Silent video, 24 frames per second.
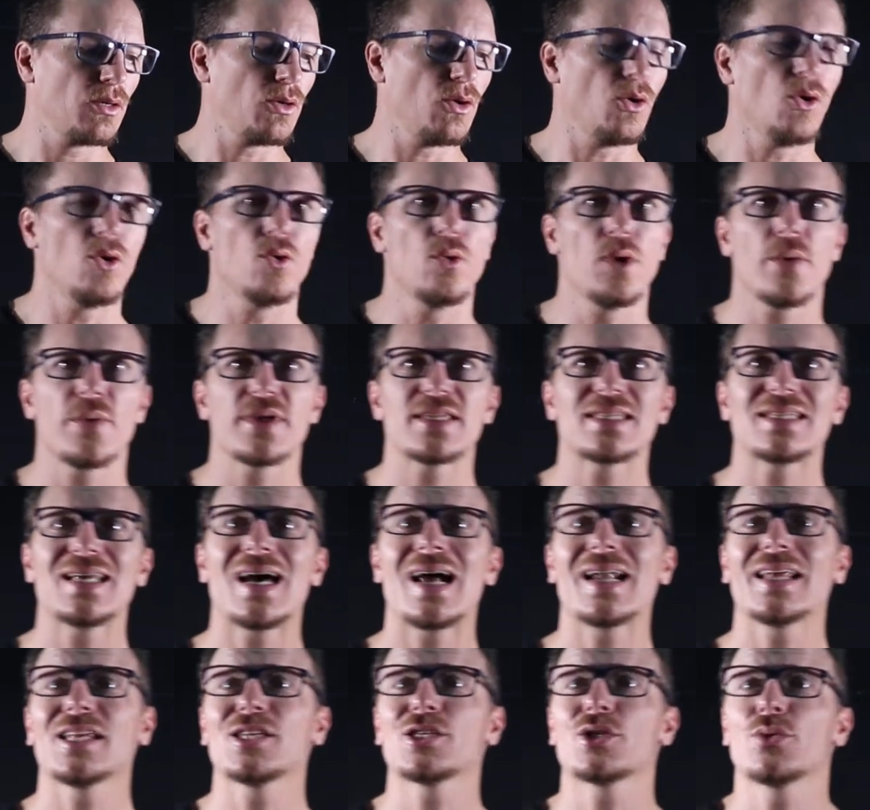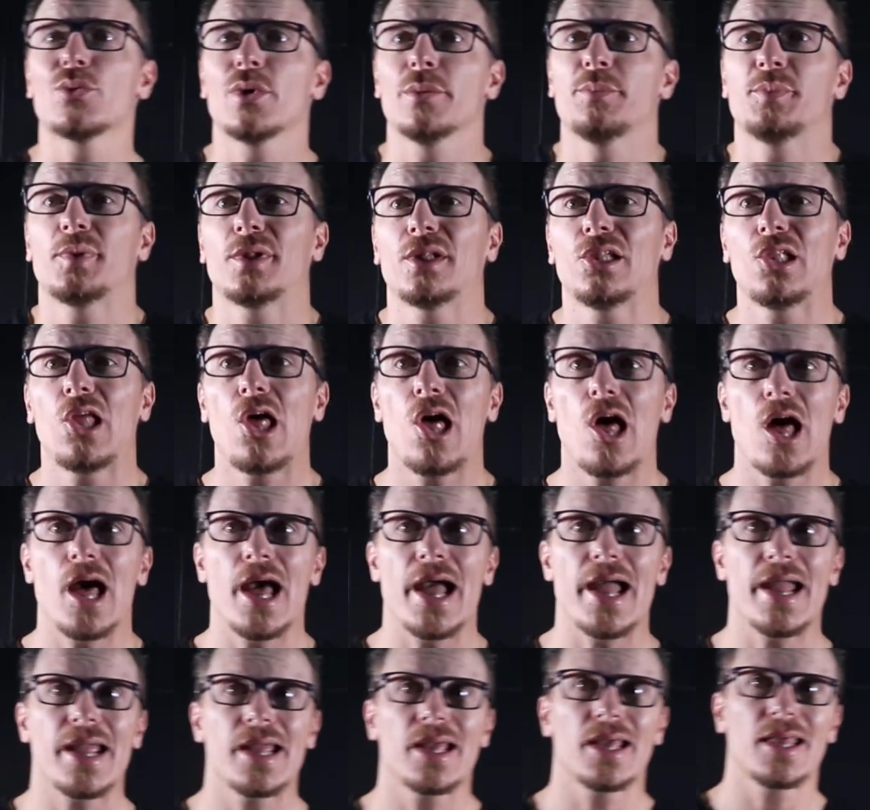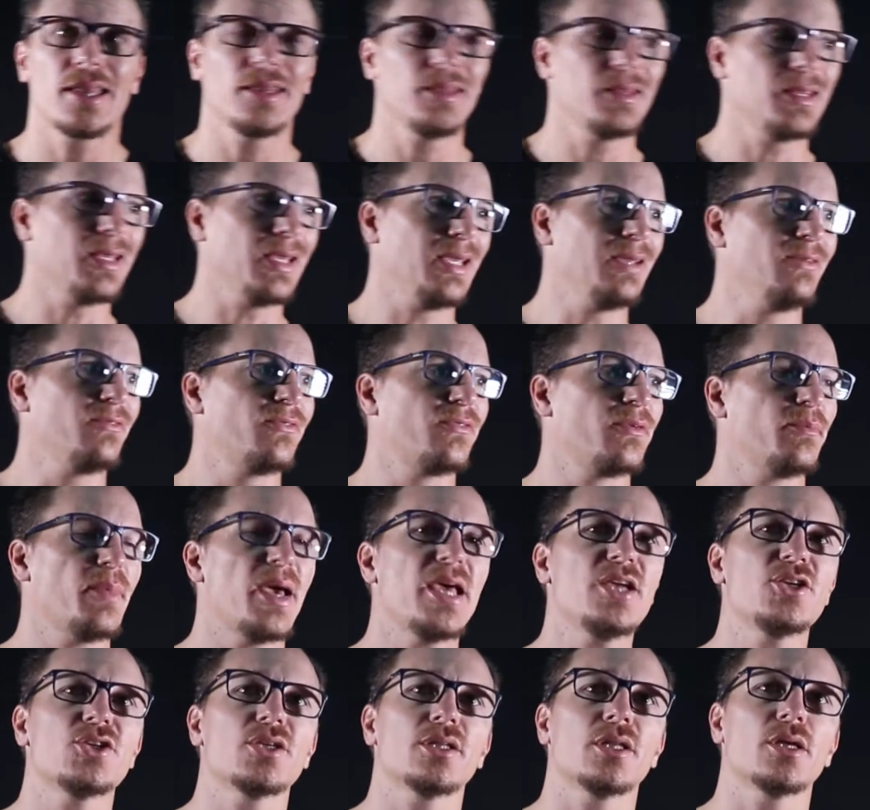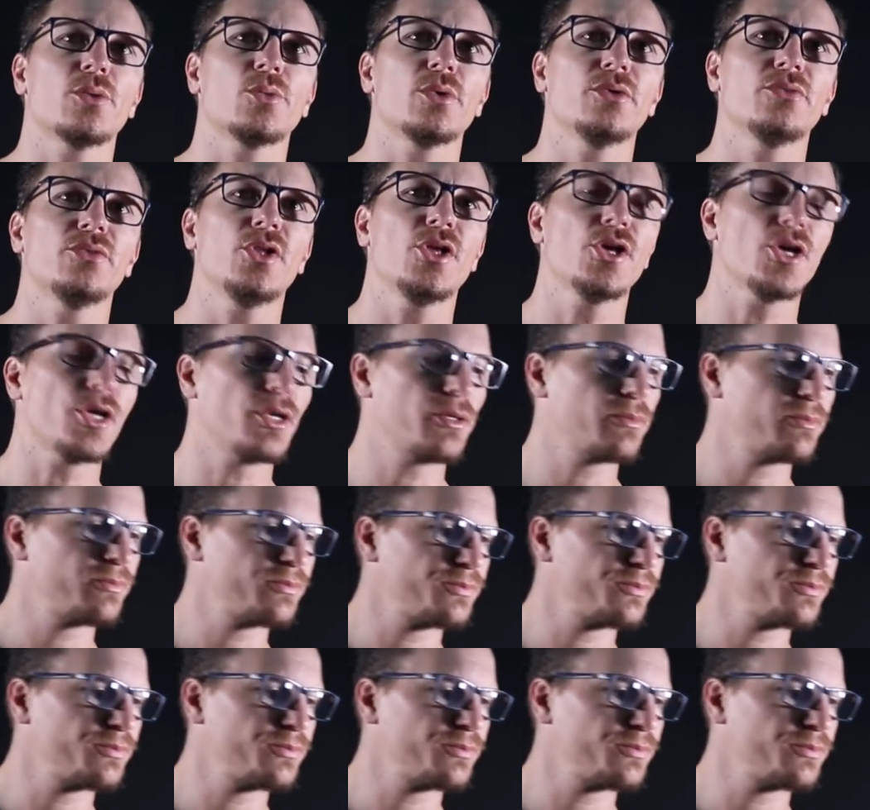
or where we're starting to apply the information that we've learned.